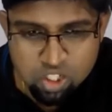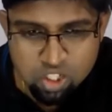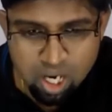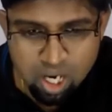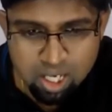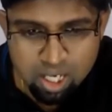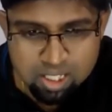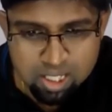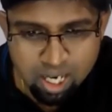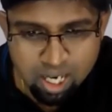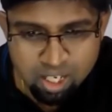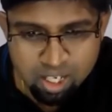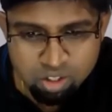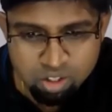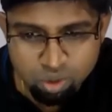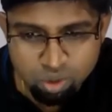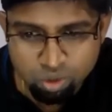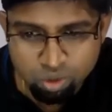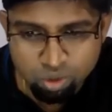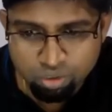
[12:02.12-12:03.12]
answer and
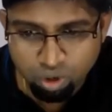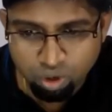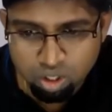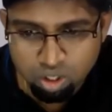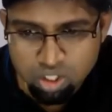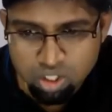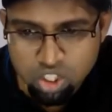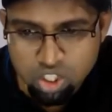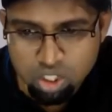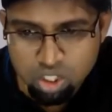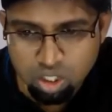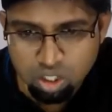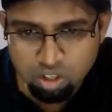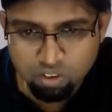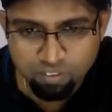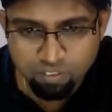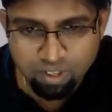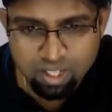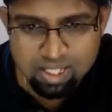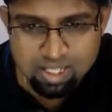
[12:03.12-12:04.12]
true false?
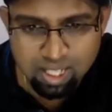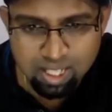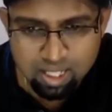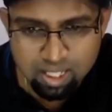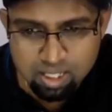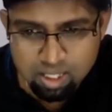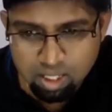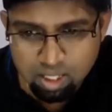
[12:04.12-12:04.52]
What is that?